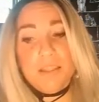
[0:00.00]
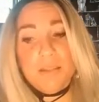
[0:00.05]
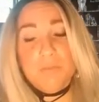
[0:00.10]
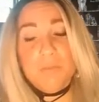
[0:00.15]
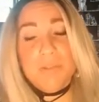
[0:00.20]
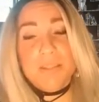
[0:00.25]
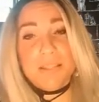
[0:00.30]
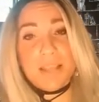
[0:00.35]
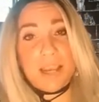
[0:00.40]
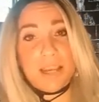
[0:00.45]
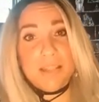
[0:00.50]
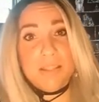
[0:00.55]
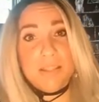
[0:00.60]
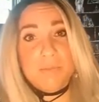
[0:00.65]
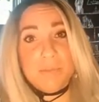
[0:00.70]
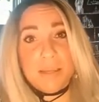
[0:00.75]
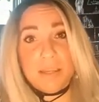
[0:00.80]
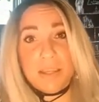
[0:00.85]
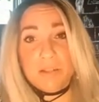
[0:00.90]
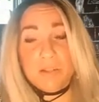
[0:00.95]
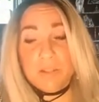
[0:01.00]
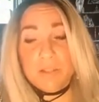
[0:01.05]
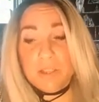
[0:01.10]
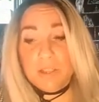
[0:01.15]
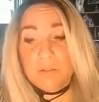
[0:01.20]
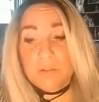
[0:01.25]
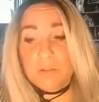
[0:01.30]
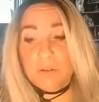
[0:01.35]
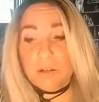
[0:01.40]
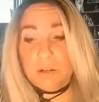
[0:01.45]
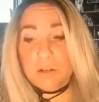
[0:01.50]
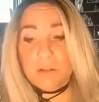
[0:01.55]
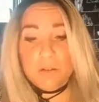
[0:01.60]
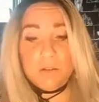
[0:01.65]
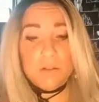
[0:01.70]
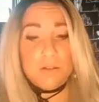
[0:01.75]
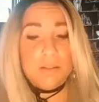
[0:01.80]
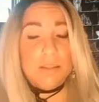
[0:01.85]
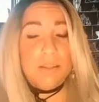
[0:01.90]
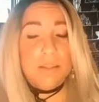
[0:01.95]
besides my energy
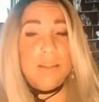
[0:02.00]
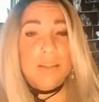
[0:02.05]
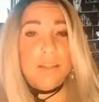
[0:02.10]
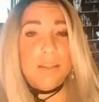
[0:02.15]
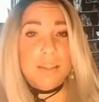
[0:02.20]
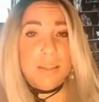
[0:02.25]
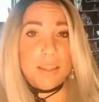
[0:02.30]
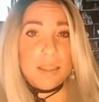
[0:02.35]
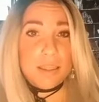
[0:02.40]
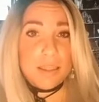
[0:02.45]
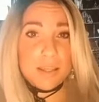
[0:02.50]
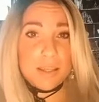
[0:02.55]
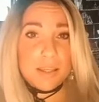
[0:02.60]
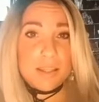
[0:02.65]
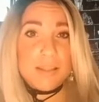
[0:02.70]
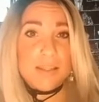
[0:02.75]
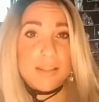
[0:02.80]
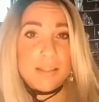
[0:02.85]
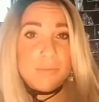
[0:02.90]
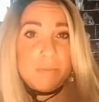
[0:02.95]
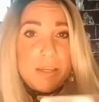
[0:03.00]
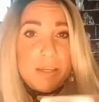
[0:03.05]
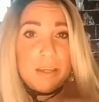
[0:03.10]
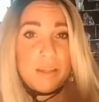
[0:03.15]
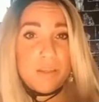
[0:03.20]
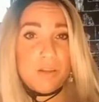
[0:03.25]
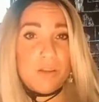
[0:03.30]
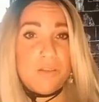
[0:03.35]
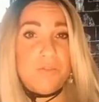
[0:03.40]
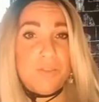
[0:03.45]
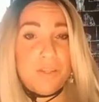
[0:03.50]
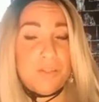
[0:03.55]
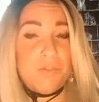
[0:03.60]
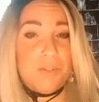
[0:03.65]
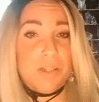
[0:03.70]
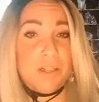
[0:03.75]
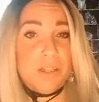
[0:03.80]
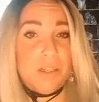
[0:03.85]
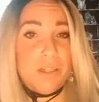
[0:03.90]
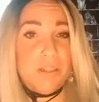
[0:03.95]
oracle, this is my other
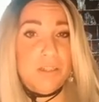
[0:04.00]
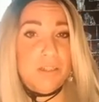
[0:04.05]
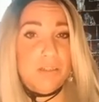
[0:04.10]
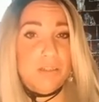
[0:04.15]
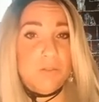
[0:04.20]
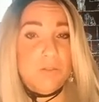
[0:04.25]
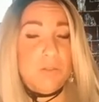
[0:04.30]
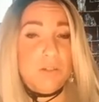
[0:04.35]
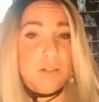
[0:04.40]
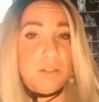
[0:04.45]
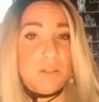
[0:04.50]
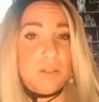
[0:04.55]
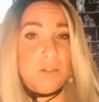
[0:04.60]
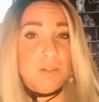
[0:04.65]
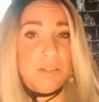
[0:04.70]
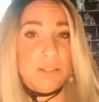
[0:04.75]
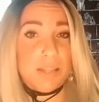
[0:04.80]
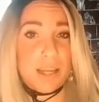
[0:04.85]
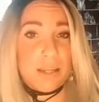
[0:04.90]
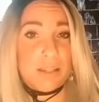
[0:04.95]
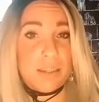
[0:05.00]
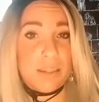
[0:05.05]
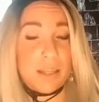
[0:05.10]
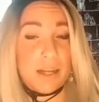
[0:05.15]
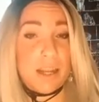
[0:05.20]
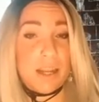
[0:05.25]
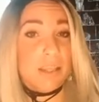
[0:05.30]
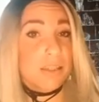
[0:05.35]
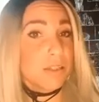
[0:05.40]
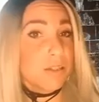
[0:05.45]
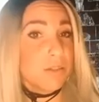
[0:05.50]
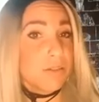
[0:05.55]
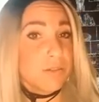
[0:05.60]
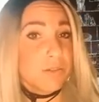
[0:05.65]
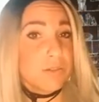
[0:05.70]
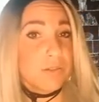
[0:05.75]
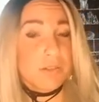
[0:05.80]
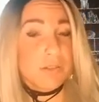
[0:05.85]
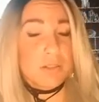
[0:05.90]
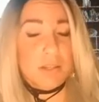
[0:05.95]
favorite oracle deck that I
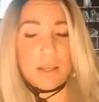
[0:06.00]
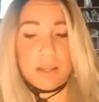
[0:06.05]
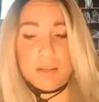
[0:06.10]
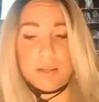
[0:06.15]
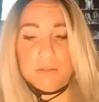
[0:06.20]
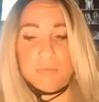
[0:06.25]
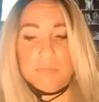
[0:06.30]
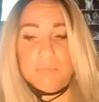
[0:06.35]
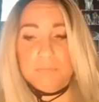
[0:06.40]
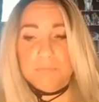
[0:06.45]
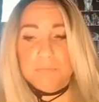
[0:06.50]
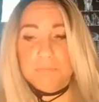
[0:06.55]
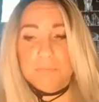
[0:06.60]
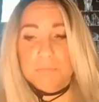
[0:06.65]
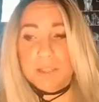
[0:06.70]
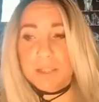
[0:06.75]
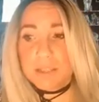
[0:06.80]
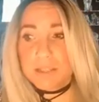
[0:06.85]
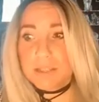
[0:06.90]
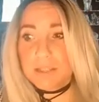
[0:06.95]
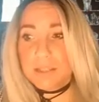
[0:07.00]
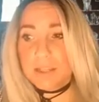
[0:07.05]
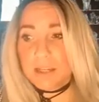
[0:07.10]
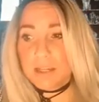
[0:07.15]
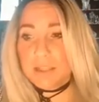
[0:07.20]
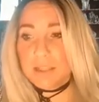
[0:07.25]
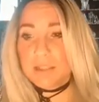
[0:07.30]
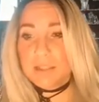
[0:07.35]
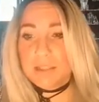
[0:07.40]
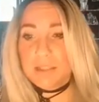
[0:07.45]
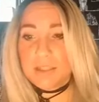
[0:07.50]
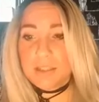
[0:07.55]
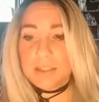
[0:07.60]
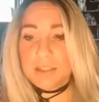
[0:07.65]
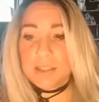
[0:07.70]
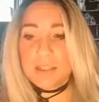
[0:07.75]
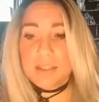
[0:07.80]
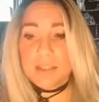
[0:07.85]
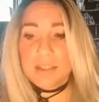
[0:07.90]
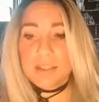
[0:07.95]
use because again, like
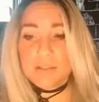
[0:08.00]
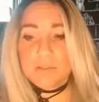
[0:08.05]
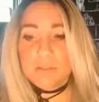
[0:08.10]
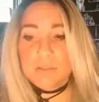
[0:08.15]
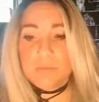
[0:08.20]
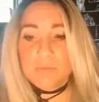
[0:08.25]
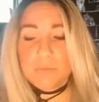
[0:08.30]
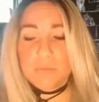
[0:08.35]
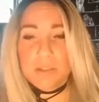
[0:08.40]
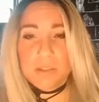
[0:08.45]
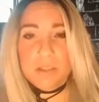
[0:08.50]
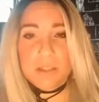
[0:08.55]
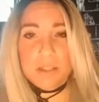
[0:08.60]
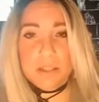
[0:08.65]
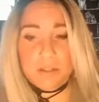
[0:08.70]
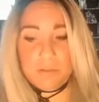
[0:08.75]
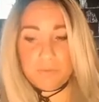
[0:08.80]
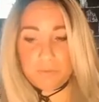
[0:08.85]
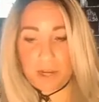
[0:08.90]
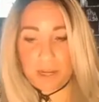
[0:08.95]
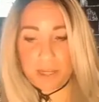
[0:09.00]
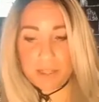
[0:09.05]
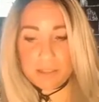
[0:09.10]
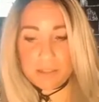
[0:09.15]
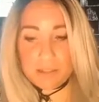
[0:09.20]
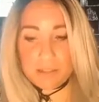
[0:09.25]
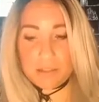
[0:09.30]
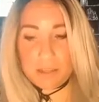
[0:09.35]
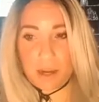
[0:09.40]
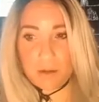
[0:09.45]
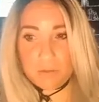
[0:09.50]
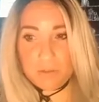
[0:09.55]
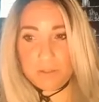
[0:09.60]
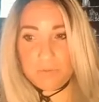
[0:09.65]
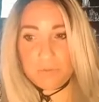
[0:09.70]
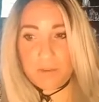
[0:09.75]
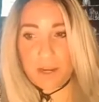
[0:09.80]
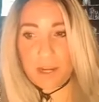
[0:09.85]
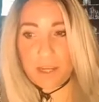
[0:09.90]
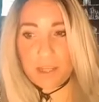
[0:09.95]
it gives some really good advice, sound
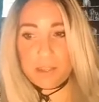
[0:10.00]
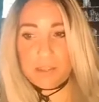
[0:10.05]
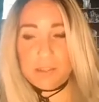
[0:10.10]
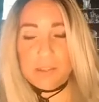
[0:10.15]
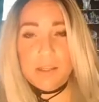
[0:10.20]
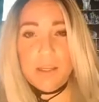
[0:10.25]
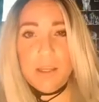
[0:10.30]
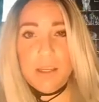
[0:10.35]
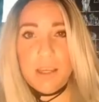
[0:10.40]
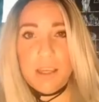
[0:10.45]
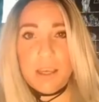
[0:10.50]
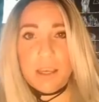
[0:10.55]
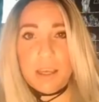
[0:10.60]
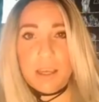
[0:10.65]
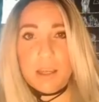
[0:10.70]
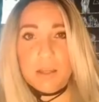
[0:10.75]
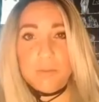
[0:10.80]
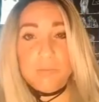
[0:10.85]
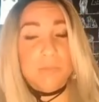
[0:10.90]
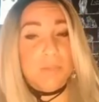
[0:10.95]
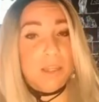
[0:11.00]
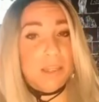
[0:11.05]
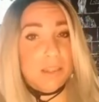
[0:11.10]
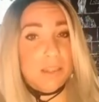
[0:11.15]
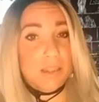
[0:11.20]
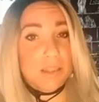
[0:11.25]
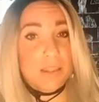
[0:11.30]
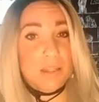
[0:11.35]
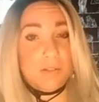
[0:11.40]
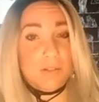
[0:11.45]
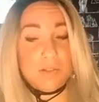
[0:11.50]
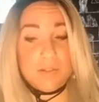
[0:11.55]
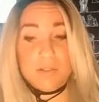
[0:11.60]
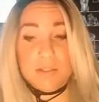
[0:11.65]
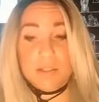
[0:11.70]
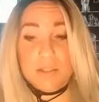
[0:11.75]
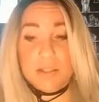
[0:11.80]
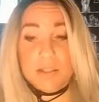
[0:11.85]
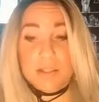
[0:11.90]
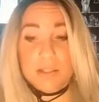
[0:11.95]
advice, and there's
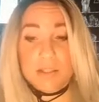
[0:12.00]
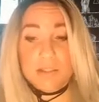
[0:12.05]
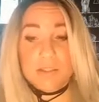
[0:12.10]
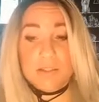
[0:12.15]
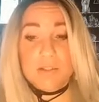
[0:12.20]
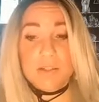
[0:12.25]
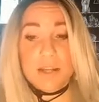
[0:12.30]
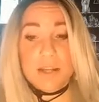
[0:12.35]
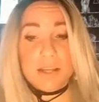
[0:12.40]
a certain